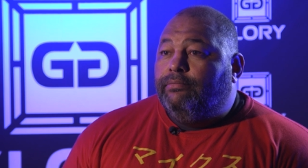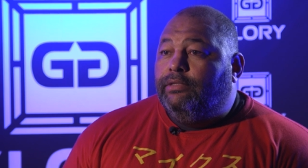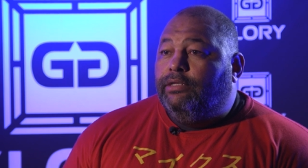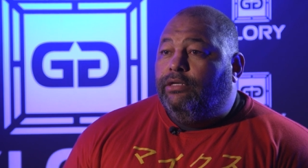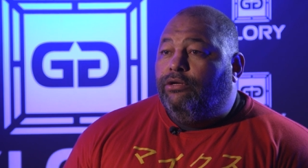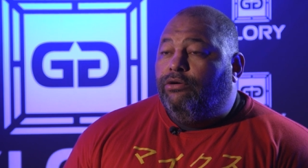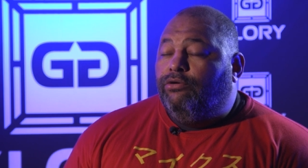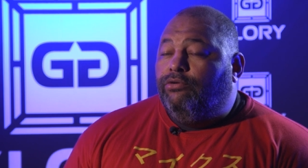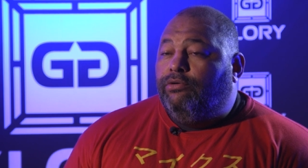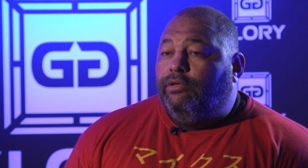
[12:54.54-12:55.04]
you
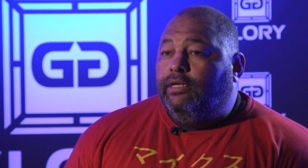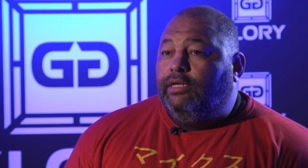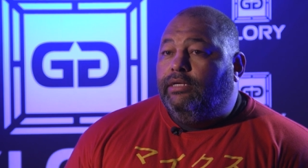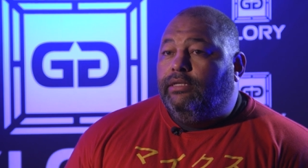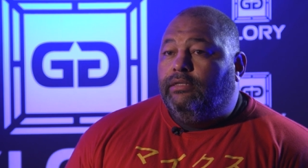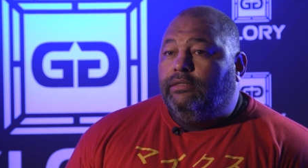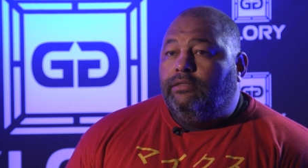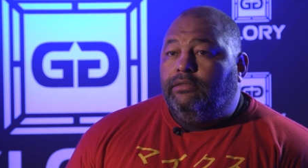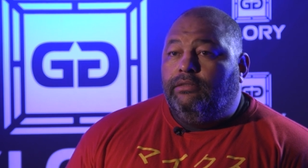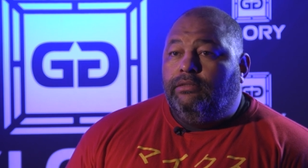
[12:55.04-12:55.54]
know.
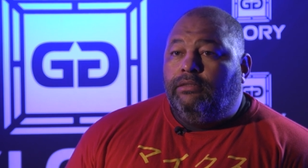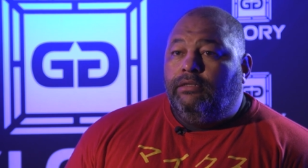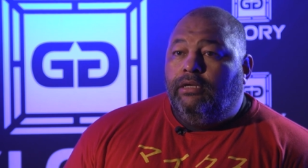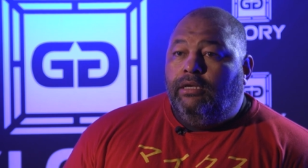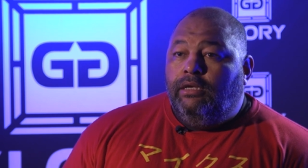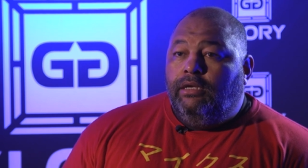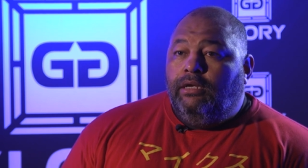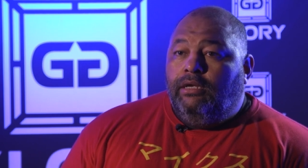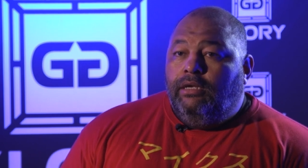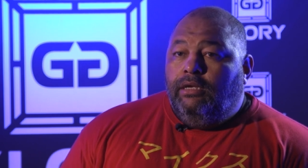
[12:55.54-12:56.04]

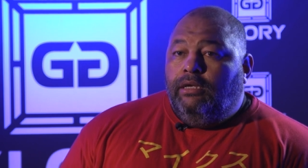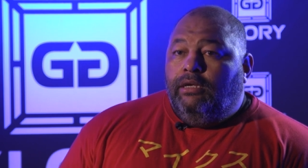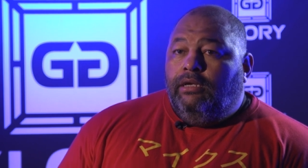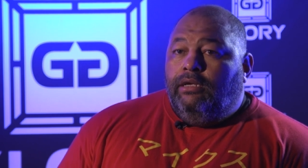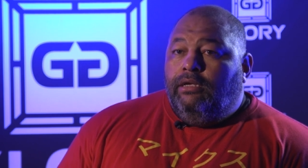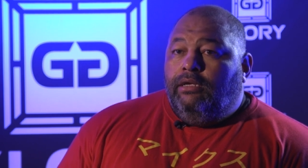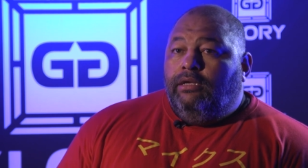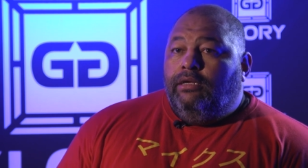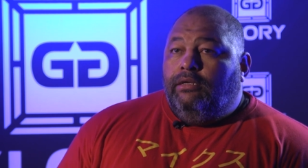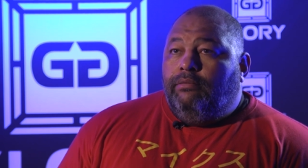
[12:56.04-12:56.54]

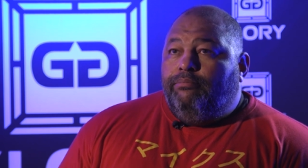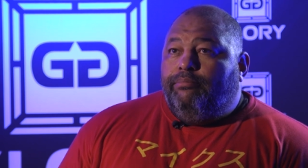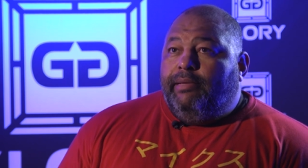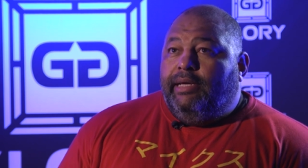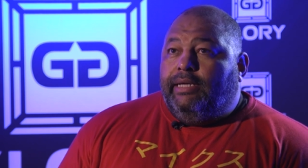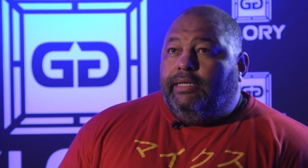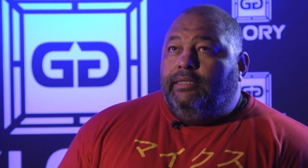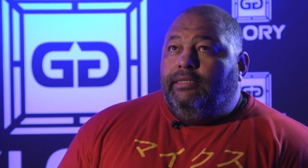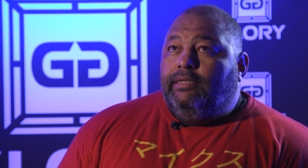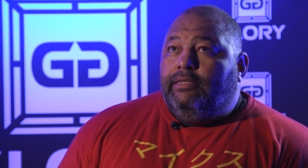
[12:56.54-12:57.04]
And
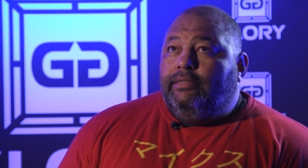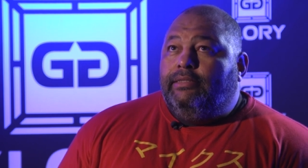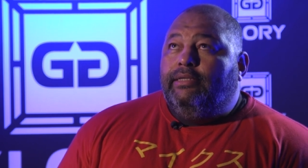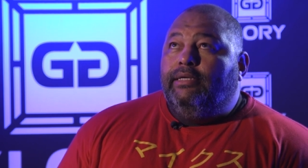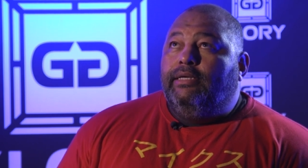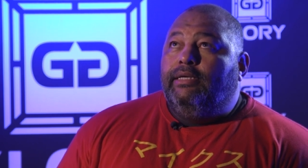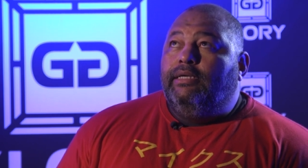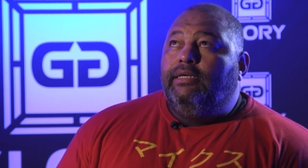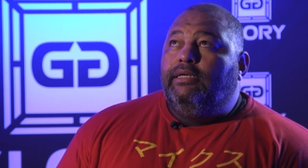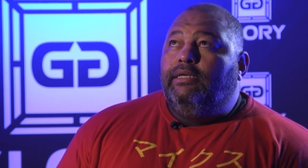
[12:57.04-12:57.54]
back in the
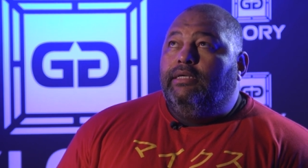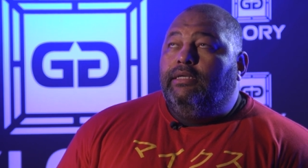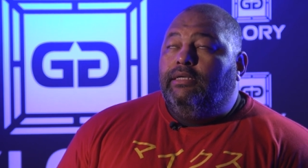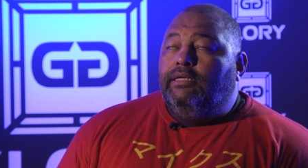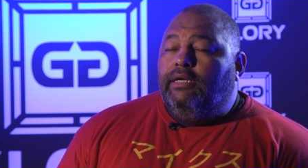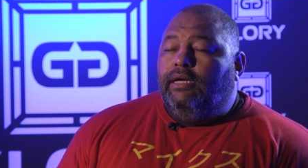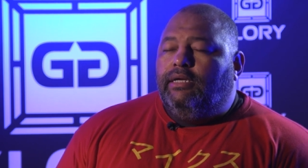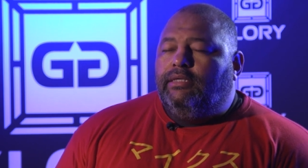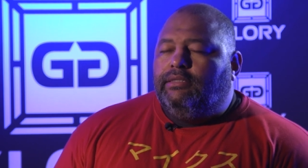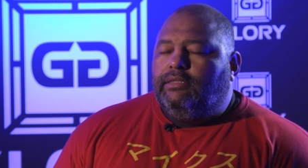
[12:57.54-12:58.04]

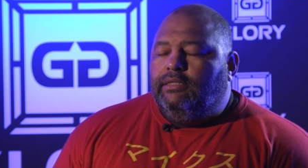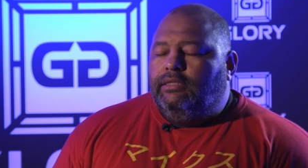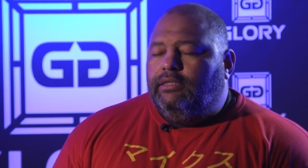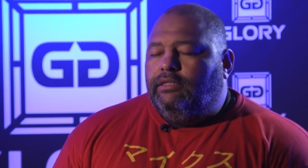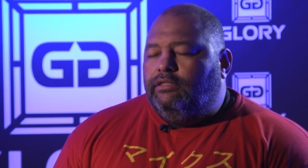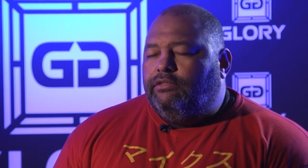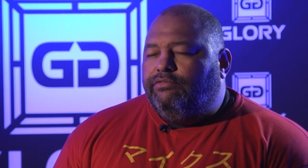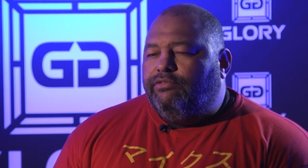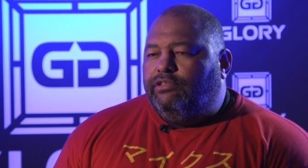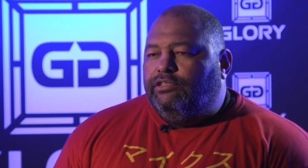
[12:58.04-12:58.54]
day, I
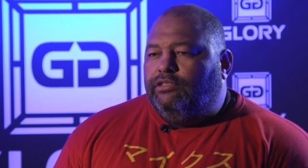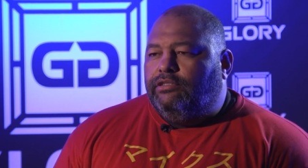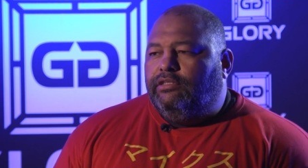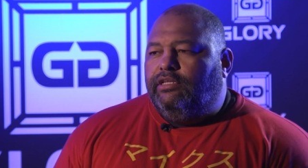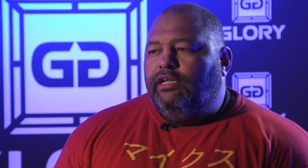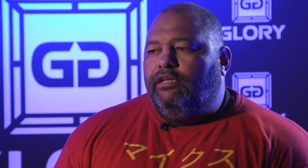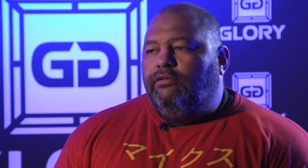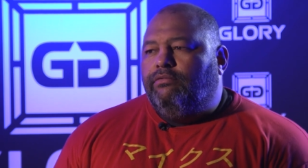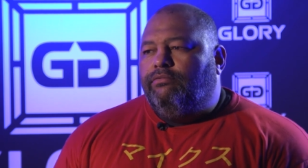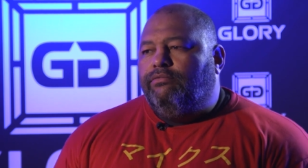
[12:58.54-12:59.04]
think it was
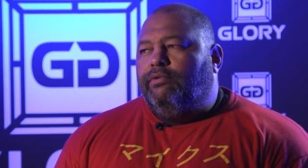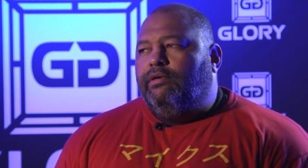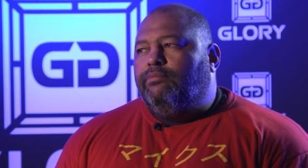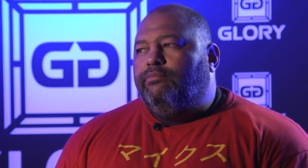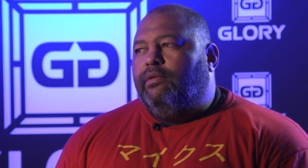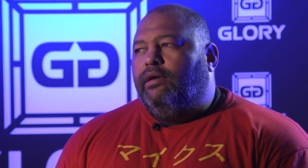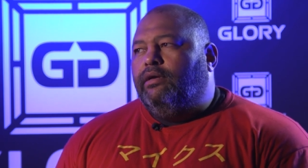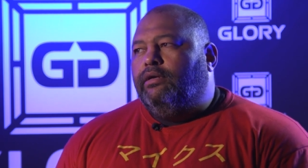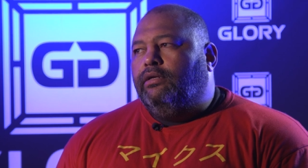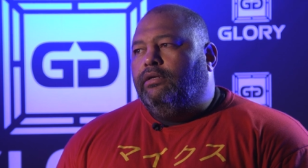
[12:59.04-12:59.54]
then
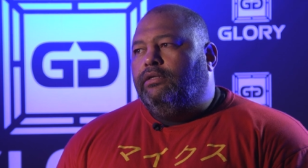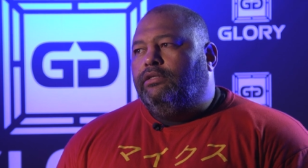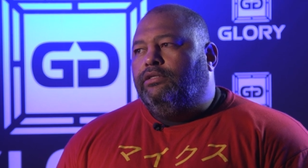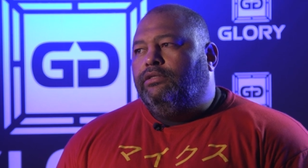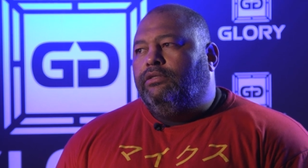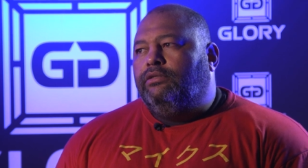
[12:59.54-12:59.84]
when my